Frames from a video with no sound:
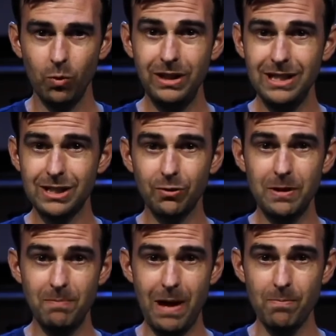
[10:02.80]
we need to
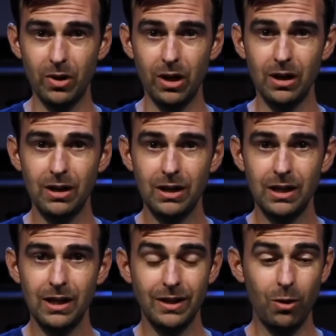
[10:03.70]
remember
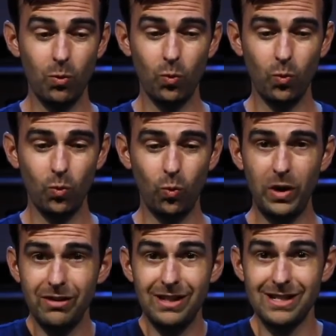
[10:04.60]
that
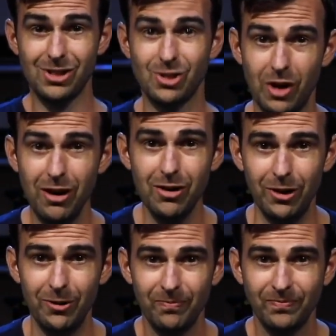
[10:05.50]
we're in a struggle.